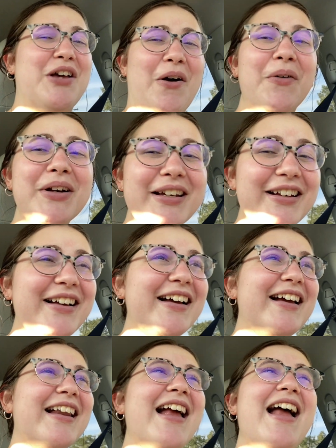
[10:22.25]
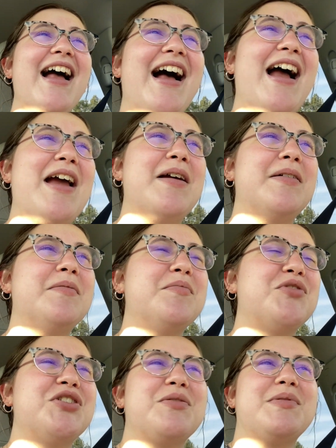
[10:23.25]
so good. I'm
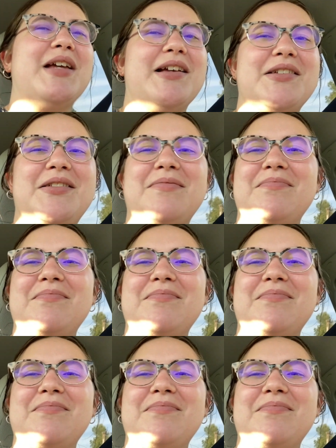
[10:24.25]
just obsessed.